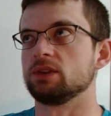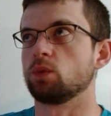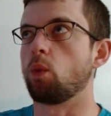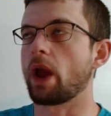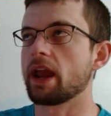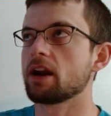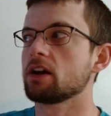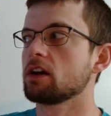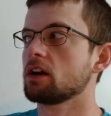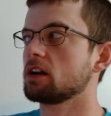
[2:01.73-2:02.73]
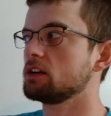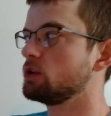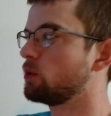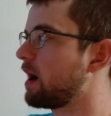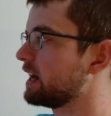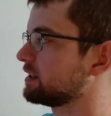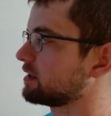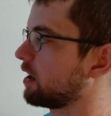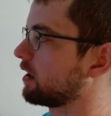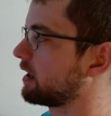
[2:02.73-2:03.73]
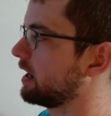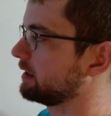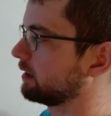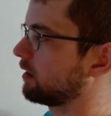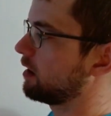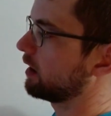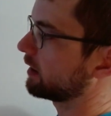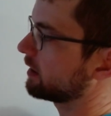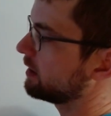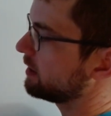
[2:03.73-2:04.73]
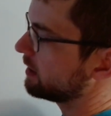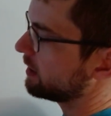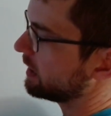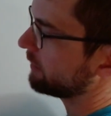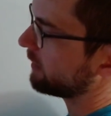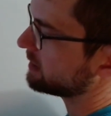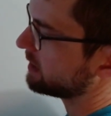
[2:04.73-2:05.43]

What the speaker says: where do I start cutting a log? If I